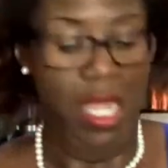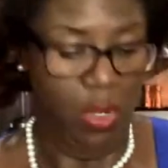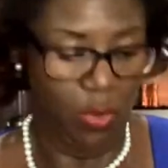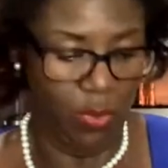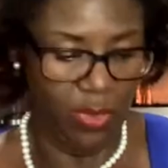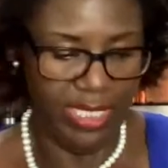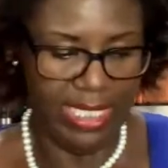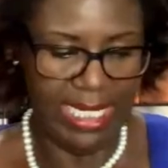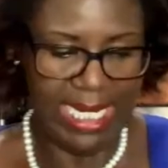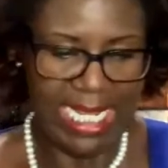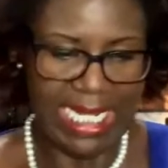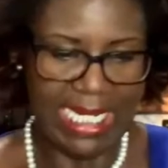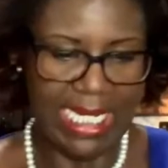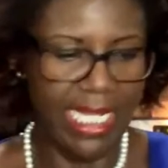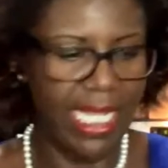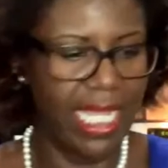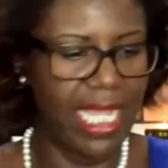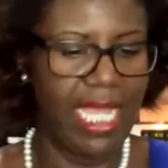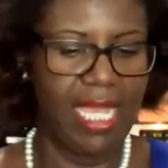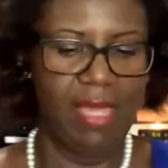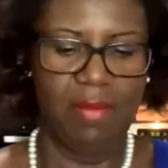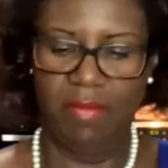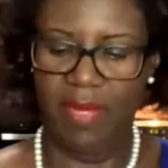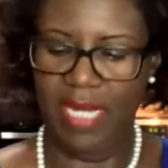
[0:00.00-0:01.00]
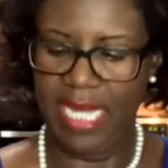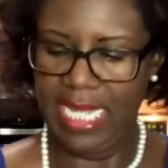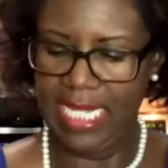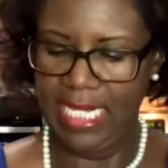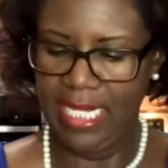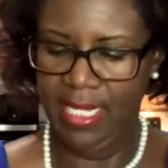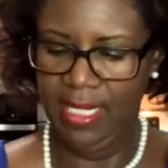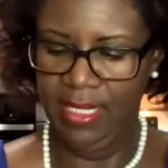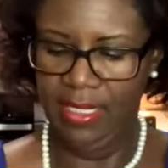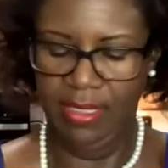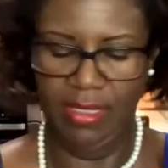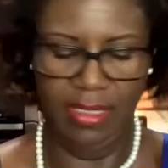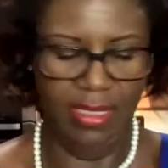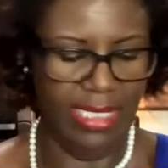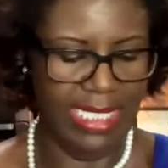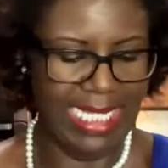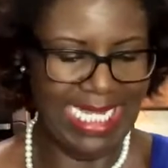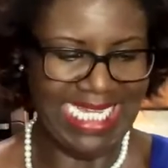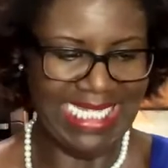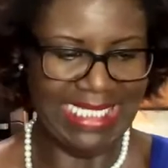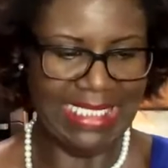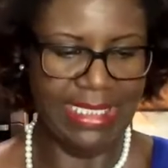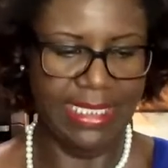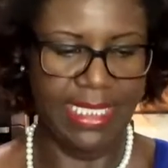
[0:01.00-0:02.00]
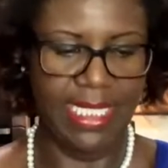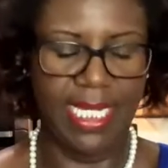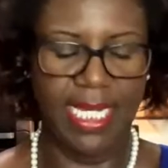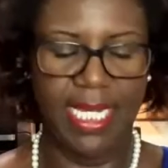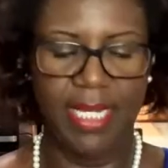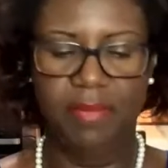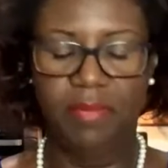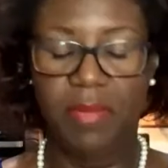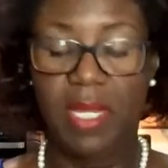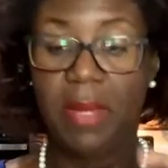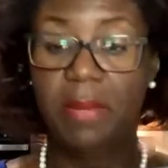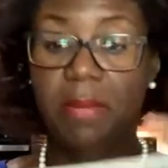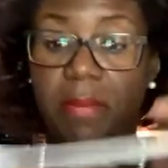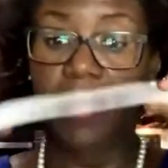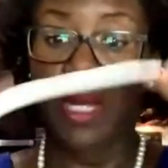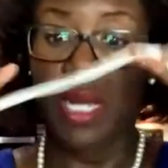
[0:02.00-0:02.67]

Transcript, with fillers: When Nana came by last time, my